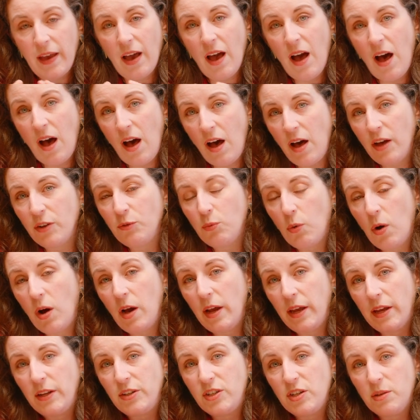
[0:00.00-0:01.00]

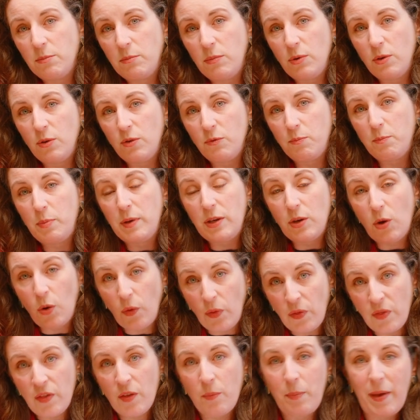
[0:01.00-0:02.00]
hardwired to move
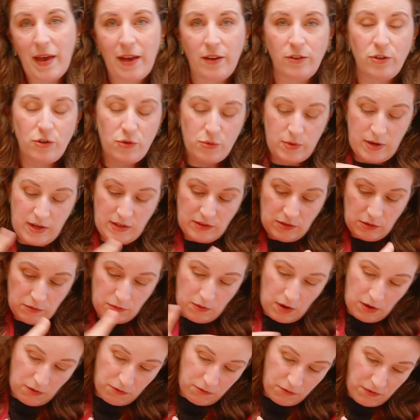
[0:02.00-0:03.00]
beyond the boundaries
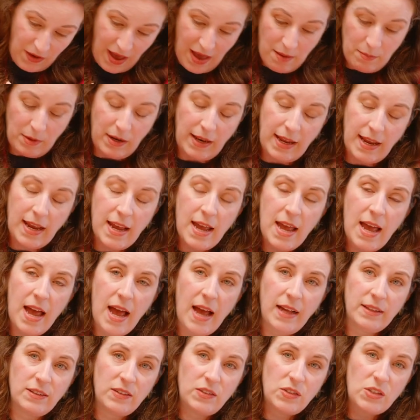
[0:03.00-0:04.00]
of family
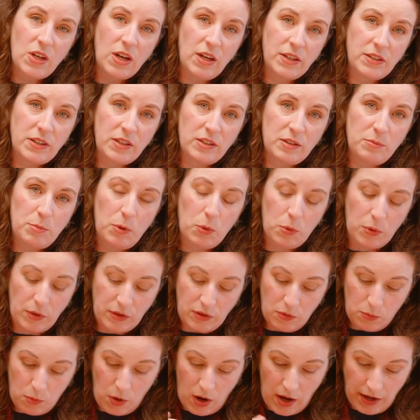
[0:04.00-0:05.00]
and start exploring
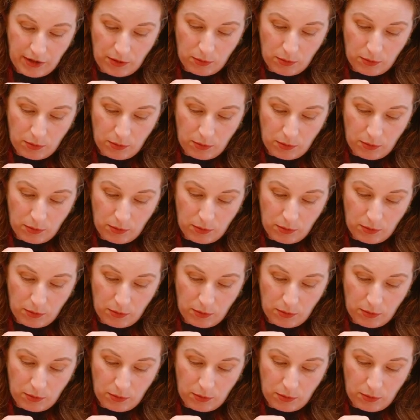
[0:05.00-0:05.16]
the wider